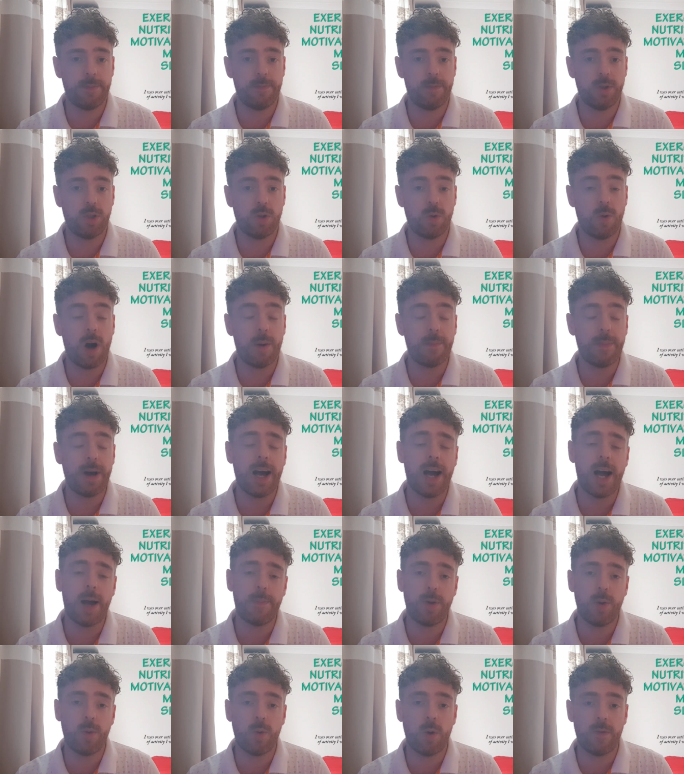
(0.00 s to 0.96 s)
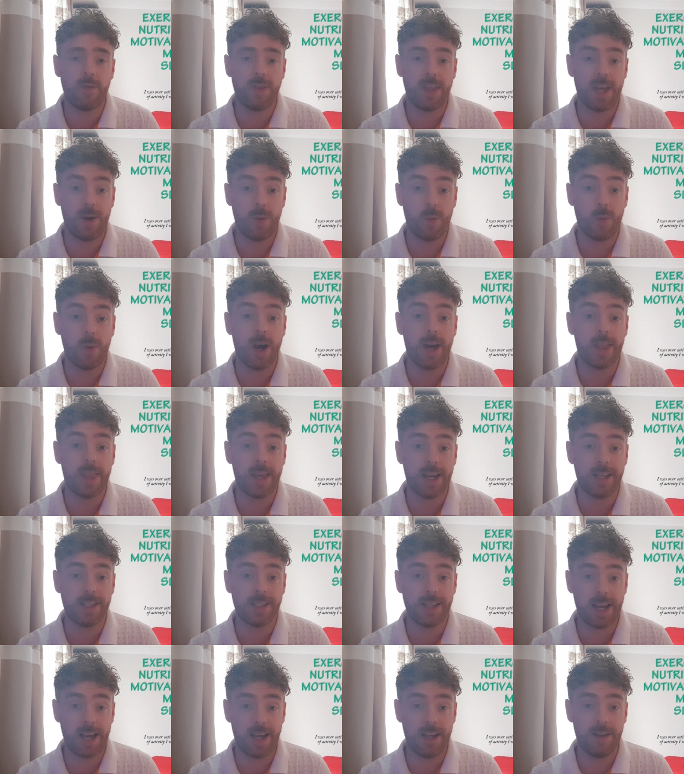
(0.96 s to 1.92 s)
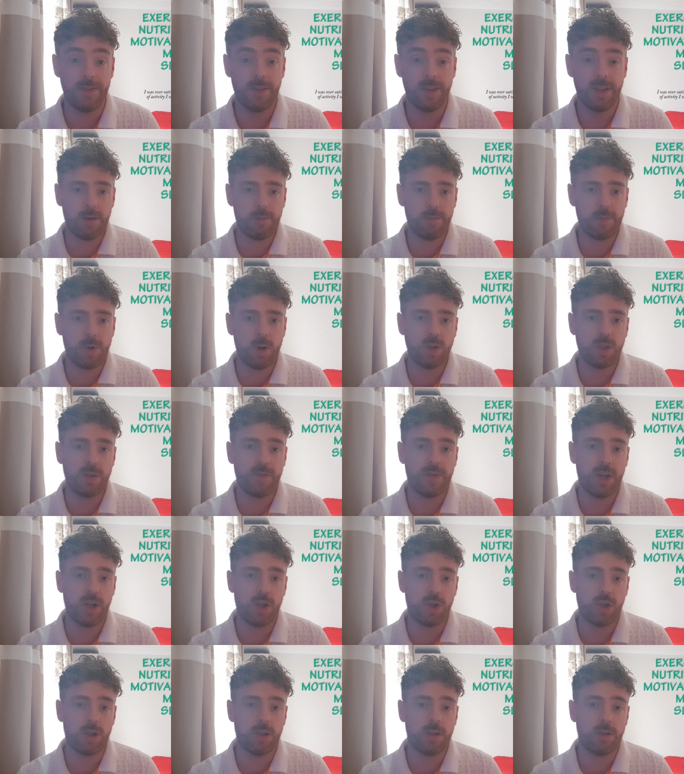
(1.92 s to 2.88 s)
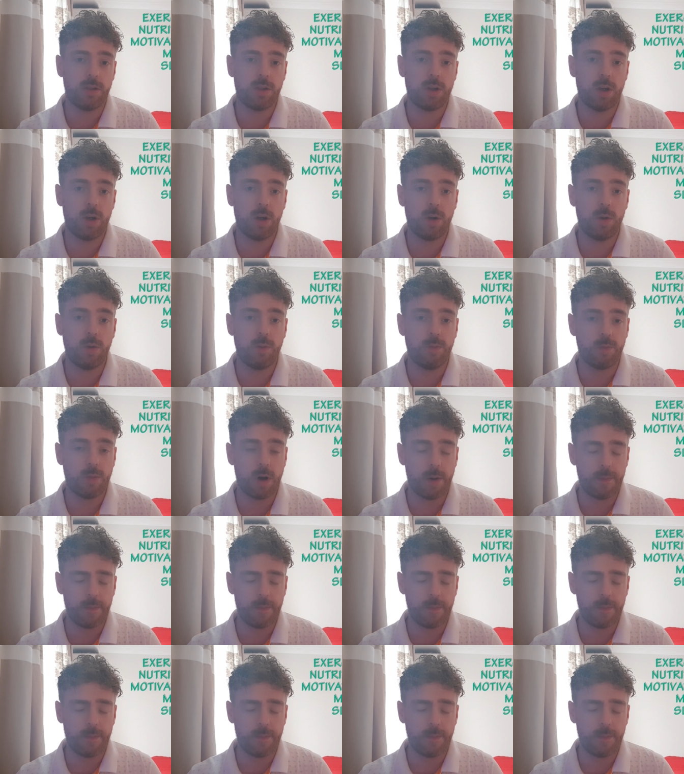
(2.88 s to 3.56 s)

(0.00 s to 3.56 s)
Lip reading: so I'm happy with that, where that's at. Motivation, so my